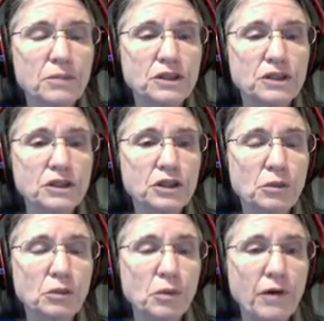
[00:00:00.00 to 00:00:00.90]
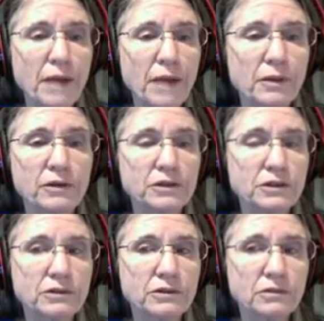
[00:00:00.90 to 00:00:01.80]
positional parameters.
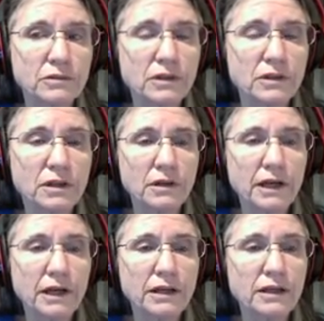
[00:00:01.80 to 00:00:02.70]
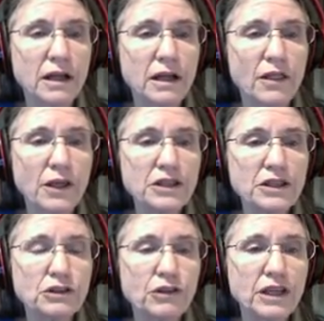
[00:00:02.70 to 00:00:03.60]
Okay, these
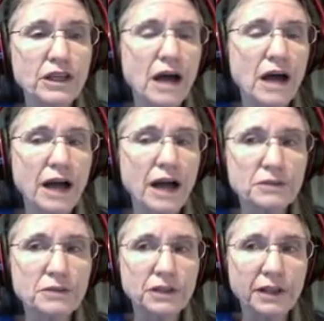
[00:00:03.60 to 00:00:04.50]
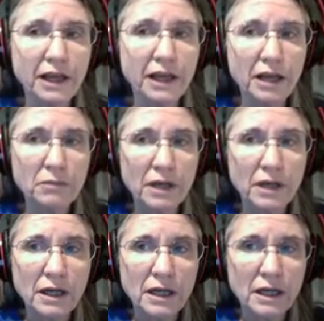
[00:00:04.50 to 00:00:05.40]
are the items that came
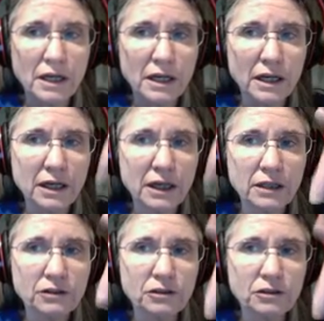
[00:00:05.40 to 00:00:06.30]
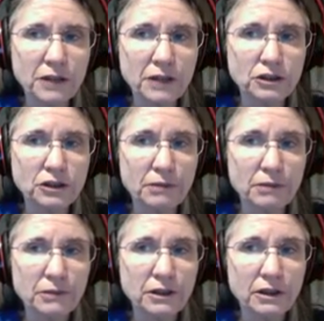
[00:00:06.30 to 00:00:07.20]
into my
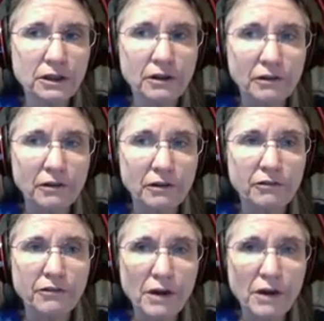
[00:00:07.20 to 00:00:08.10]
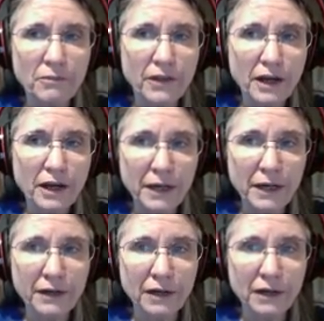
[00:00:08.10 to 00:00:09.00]
script from the
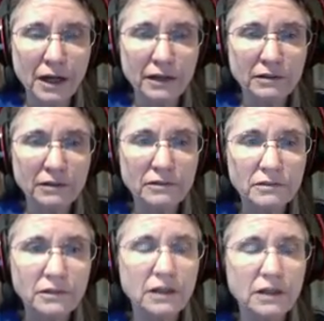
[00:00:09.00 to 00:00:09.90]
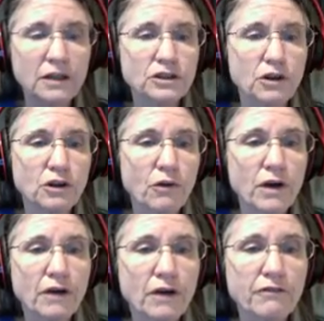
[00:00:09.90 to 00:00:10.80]
command line. So
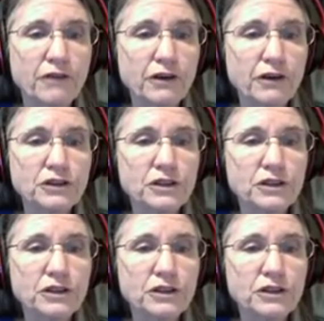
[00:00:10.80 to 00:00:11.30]
first